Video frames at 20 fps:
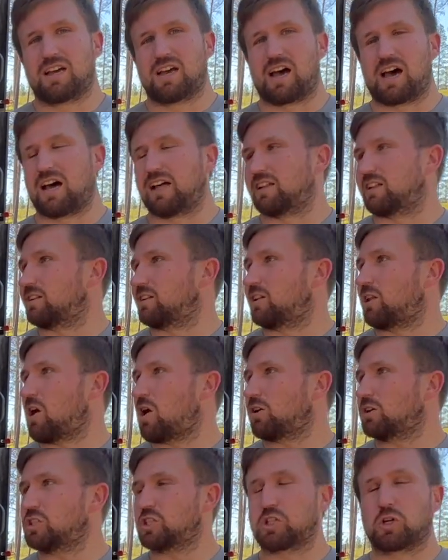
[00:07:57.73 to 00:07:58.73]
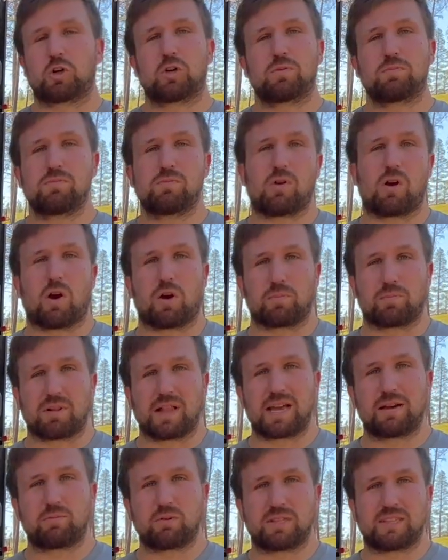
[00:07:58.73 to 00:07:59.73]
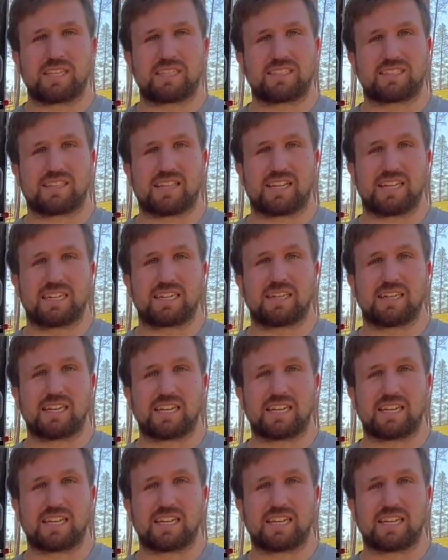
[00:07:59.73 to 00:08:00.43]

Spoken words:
Long term, our plan with this thing